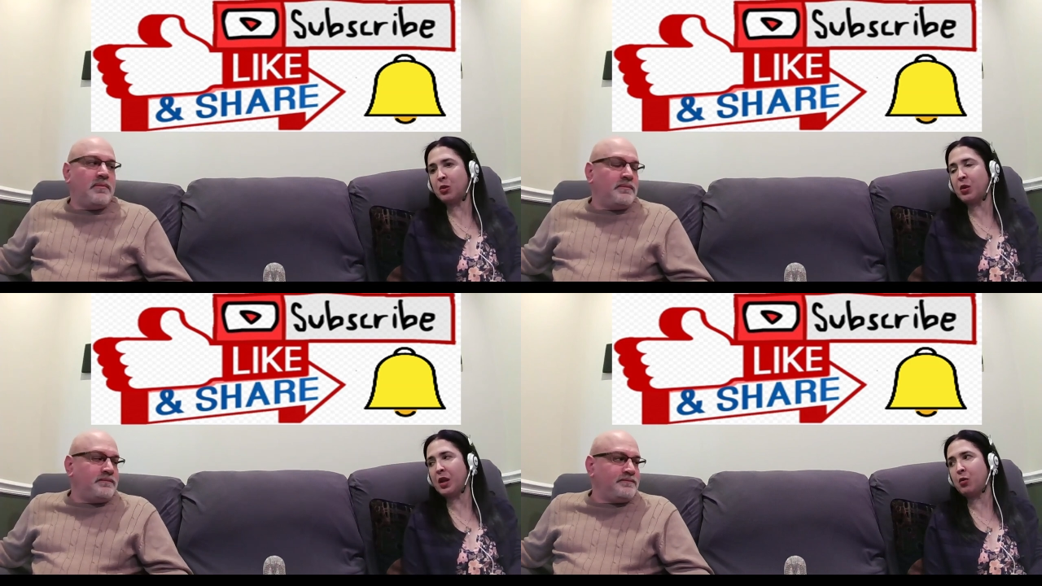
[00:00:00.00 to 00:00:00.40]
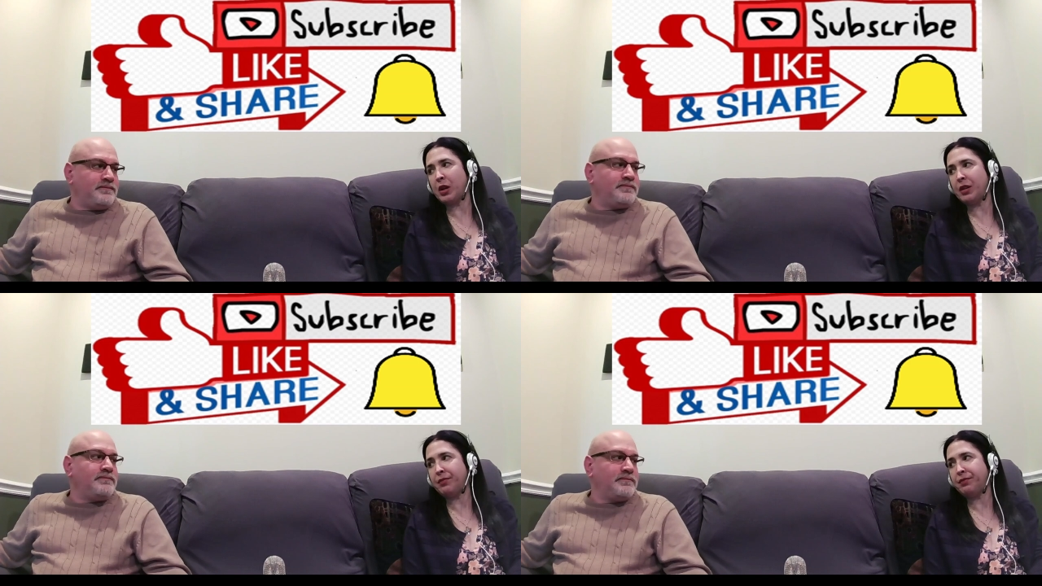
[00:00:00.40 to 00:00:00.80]
Speaker 1: we gotta
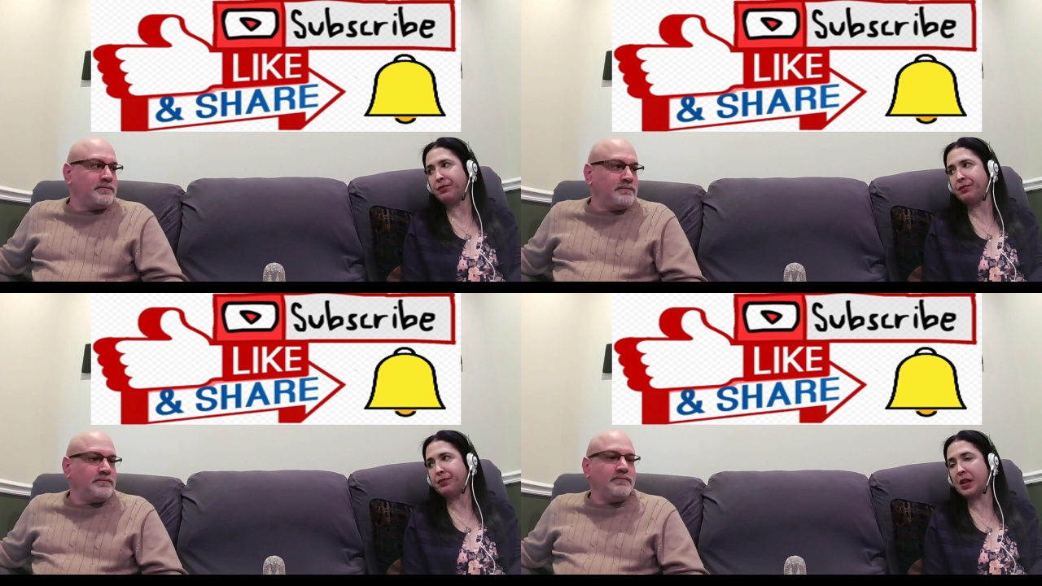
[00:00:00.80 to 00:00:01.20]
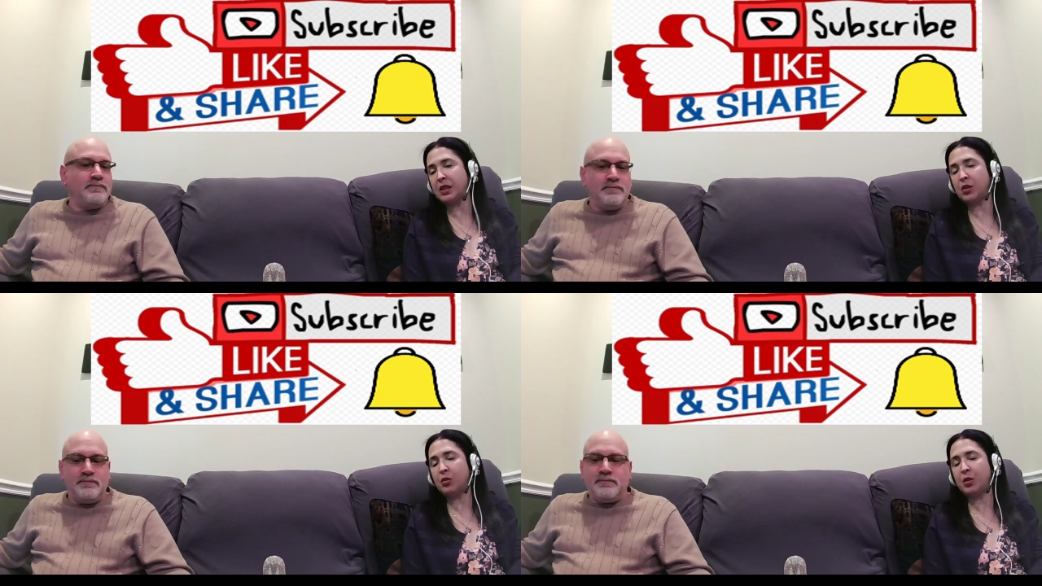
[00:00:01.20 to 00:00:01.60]
wait
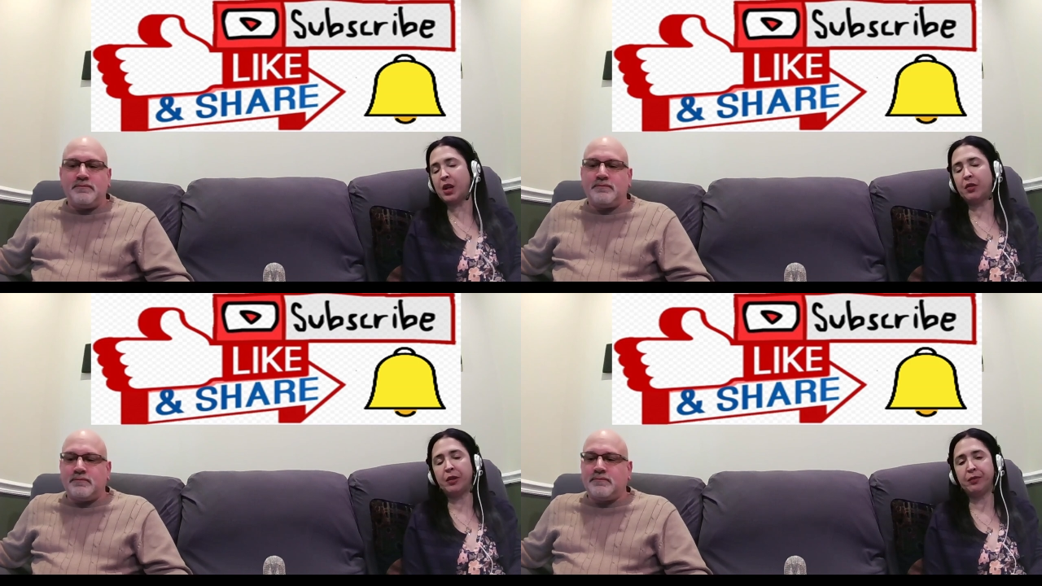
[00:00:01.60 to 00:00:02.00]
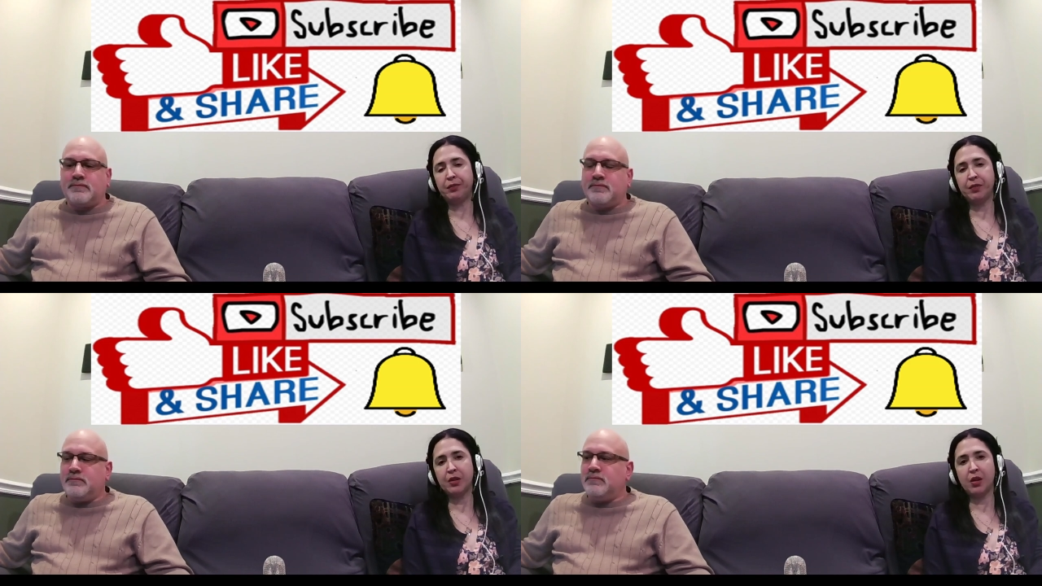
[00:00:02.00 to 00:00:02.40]
until whenever.
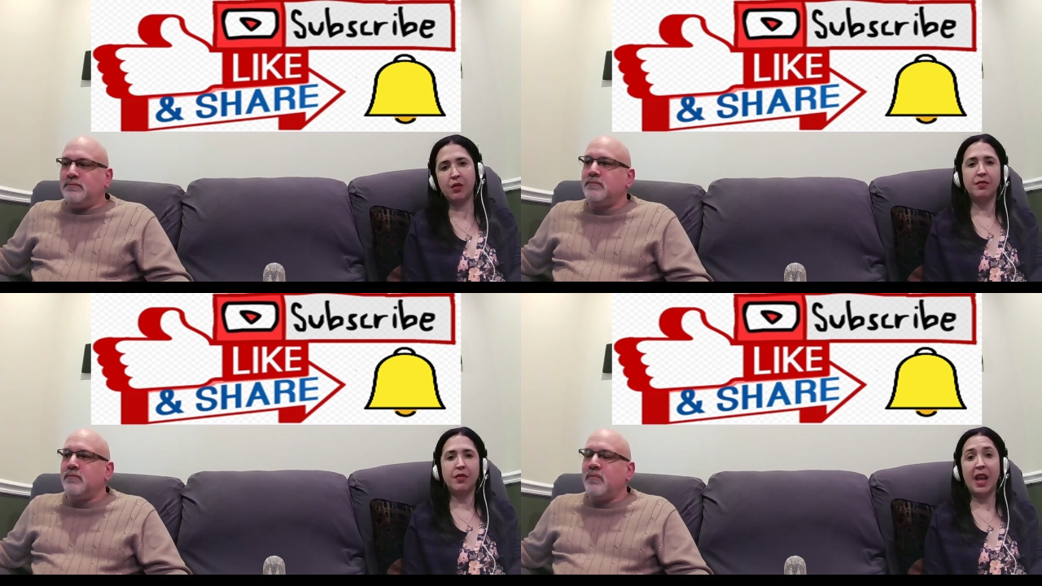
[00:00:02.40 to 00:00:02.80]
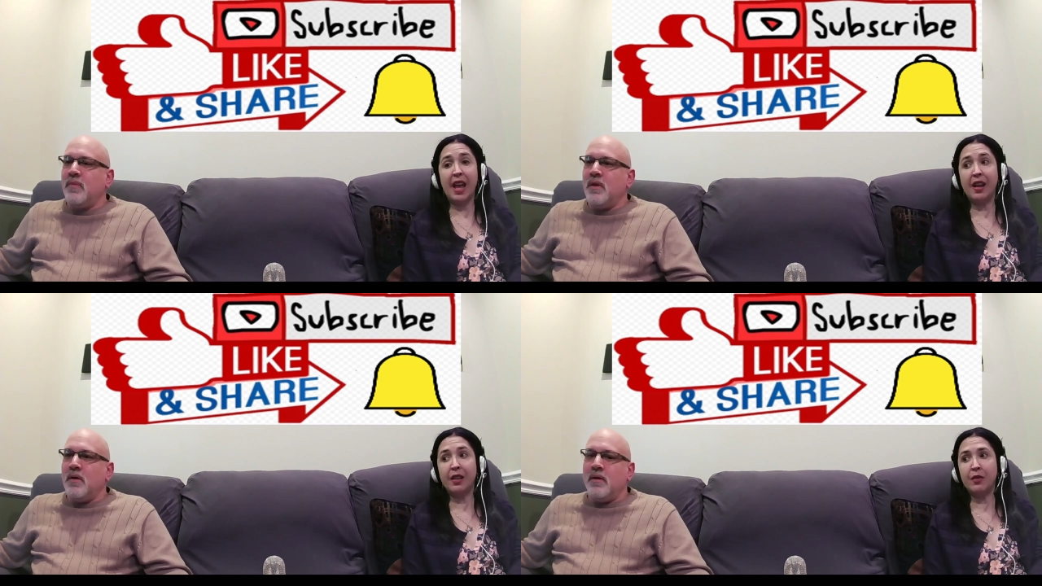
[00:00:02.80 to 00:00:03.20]
So,
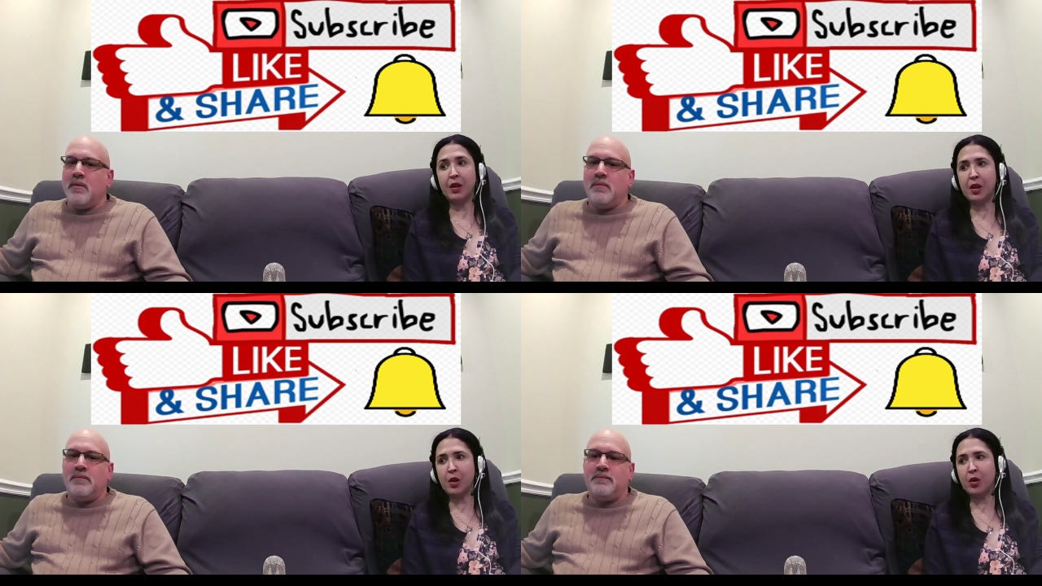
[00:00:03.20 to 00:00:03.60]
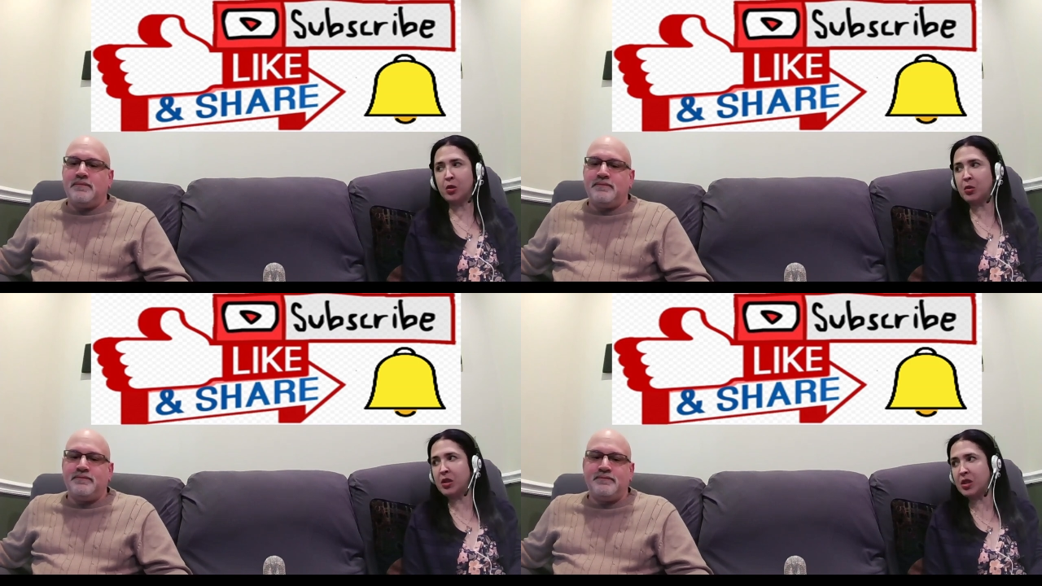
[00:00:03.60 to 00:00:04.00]
and I'm very
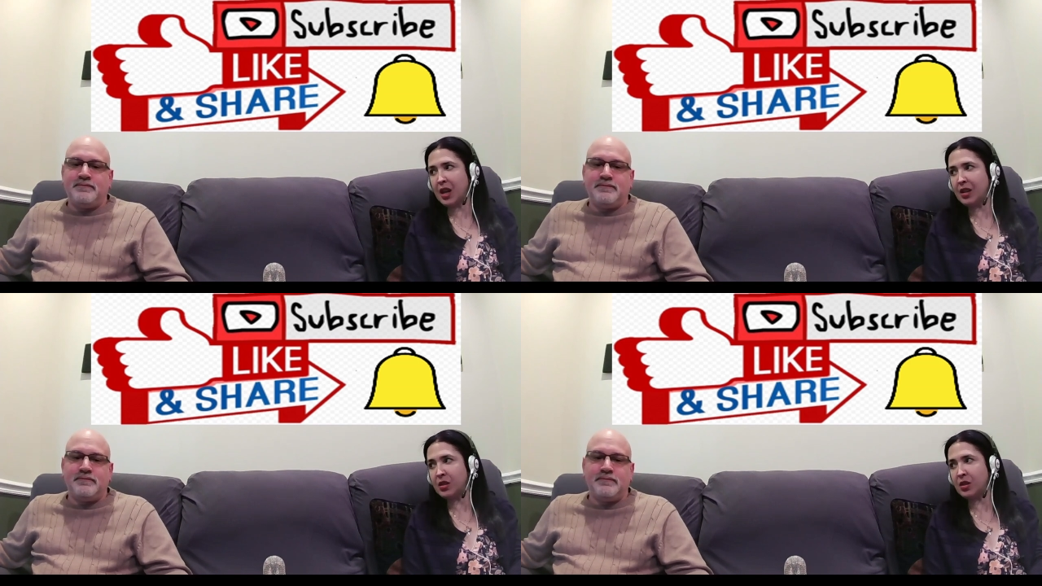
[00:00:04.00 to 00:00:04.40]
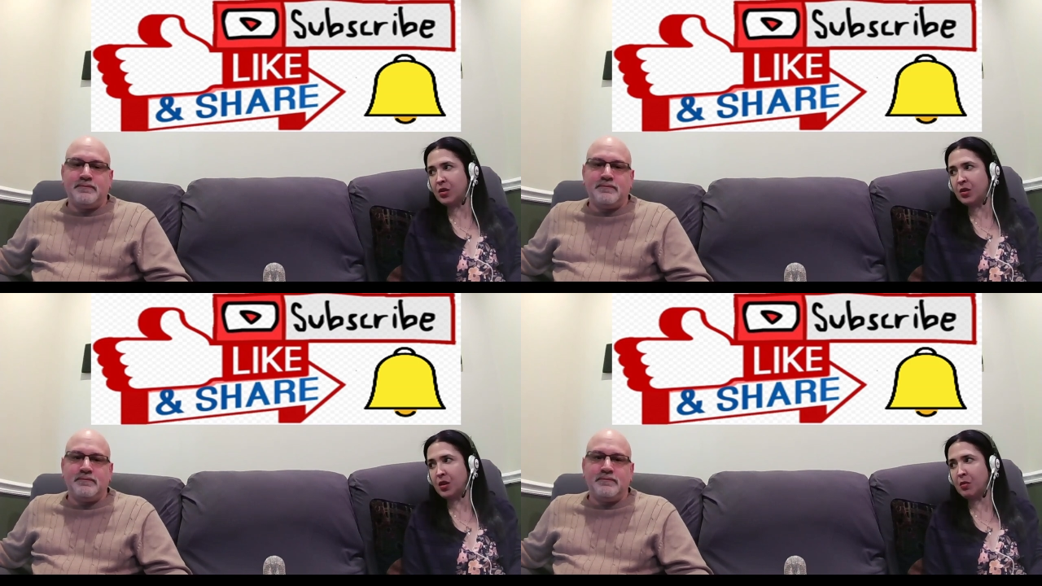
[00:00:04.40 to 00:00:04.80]
curious what the second season
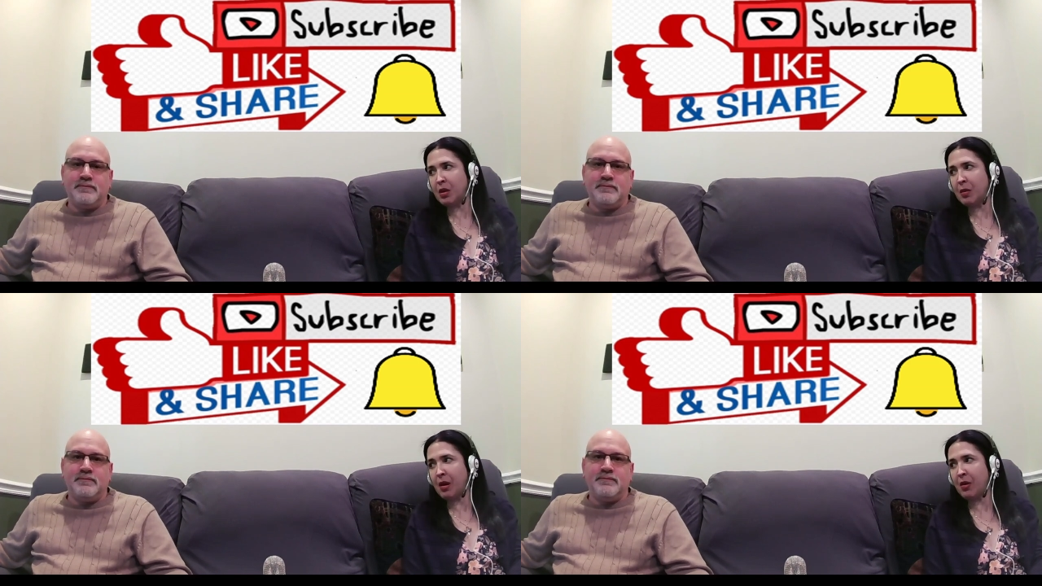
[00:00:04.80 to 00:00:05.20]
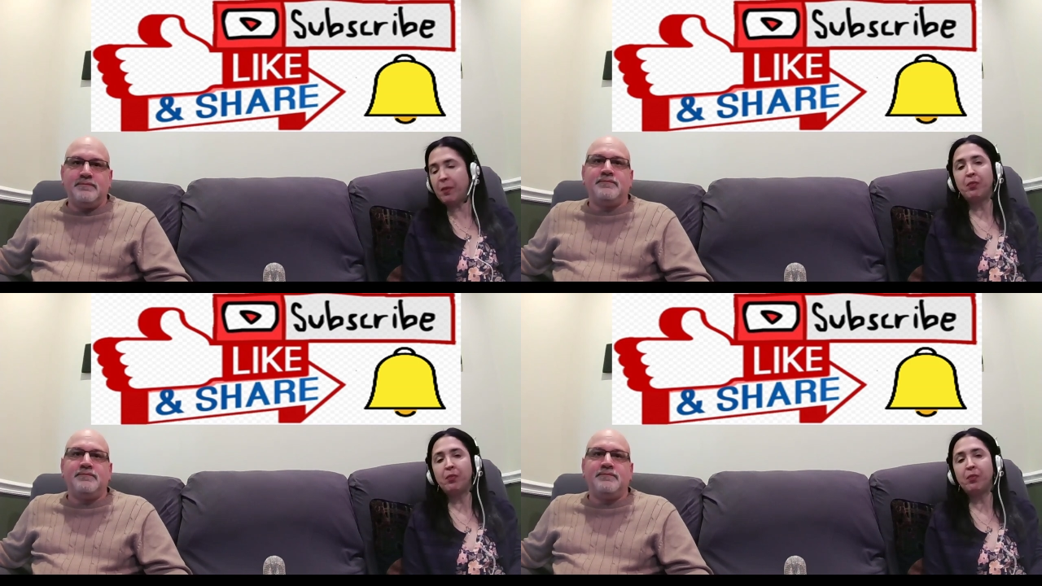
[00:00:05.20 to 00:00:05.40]
is gonna be about.